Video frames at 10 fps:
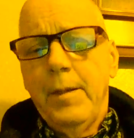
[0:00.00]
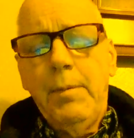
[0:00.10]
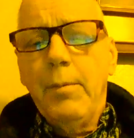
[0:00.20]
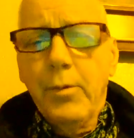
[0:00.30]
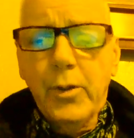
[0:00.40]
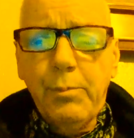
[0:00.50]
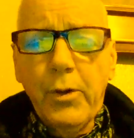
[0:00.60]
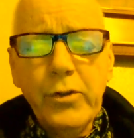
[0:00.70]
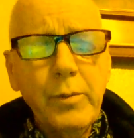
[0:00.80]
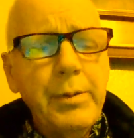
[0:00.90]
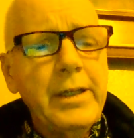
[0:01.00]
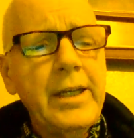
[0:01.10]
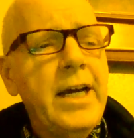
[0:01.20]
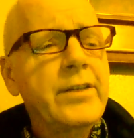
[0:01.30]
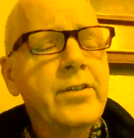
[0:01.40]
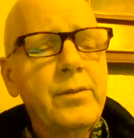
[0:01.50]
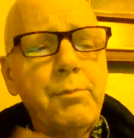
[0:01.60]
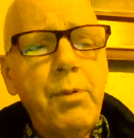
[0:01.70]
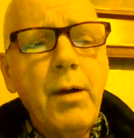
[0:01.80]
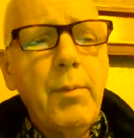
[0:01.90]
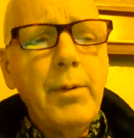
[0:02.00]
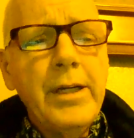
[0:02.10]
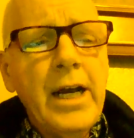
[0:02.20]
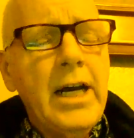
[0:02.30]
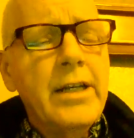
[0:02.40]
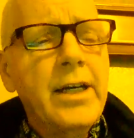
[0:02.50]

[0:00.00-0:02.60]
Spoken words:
Maybe we're supposed to pay taxes. Probably not.